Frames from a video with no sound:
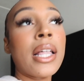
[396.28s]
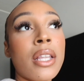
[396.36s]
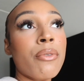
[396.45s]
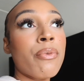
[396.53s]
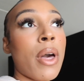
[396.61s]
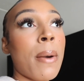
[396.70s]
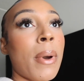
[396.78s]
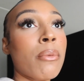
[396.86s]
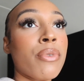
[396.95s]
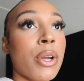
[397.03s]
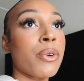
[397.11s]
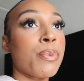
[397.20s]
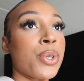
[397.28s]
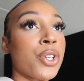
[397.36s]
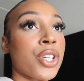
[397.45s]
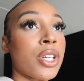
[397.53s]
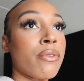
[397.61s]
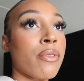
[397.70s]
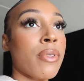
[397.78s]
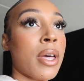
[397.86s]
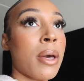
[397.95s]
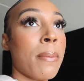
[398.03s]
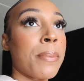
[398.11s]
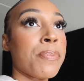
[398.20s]
I love them, I'm very appreciative of
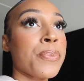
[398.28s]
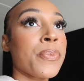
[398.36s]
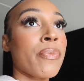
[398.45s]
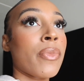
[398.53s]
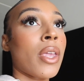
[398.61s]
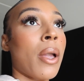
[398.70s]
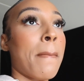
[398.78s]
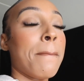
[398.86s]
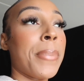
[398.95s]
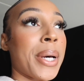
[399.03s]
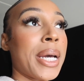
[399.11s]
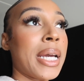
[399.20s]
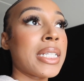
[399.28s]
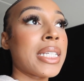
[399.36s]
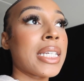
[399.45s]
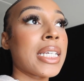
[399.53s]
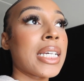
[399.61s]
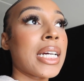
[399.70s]
them, but